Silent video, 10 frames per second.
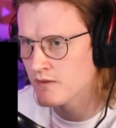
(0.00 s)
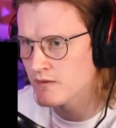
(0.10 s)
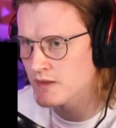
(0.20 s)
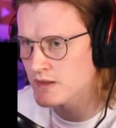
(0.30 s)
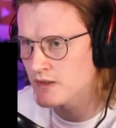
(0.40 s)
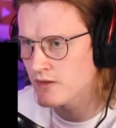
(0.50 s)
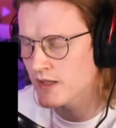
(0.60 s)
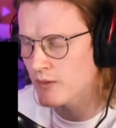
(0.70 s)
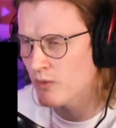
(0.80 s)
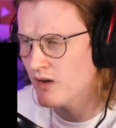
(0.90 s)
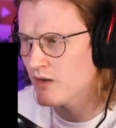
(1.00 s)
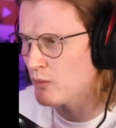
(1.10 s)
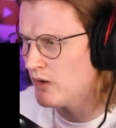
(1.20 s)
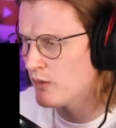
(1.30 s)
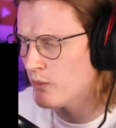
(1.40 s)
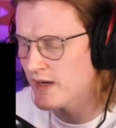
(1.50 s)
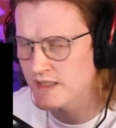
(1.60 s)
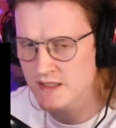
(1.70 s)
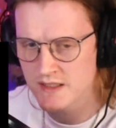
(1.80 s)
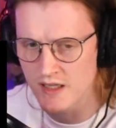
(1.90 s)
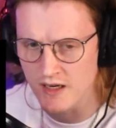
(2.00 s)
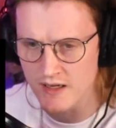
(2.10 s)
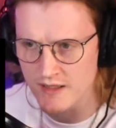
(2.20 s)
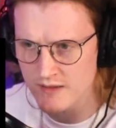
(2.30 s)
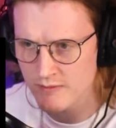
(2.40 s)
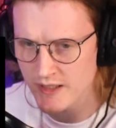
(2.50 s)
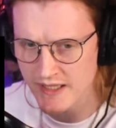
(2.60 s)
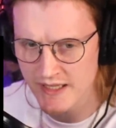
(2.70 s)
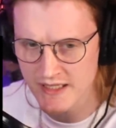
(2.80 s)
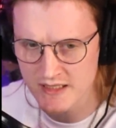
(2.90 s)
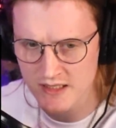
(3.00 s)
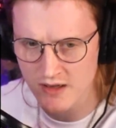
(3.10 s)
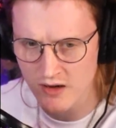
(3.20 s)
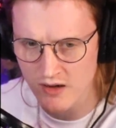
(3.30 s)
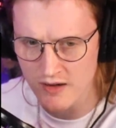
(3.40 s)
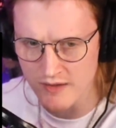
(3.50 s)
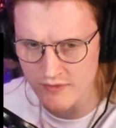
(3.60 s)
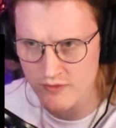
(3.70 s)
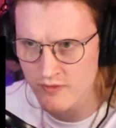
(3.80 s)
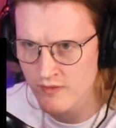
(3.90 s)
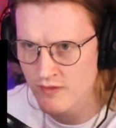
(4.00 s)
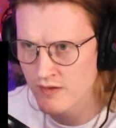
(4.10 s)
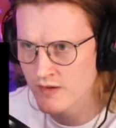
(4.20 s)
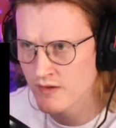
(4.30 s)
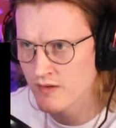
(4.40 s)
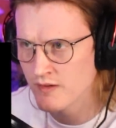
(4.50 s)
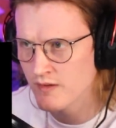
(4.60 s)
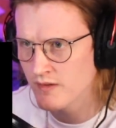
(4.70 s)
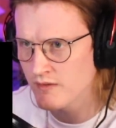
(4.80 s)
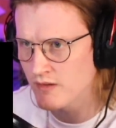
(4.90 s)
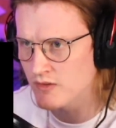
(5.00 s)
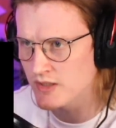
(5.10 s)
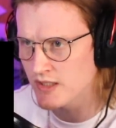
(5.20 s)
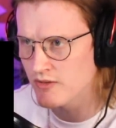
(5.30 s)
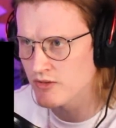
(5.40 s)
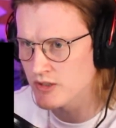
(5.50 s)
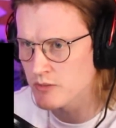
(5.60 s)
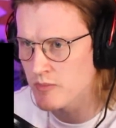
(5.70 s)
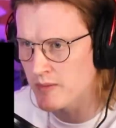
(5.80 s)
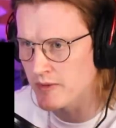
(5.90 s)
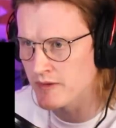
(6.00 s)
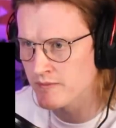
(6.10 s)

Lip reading: It's okay. What a way to die. Being eaten alive. I'll take you to your mama.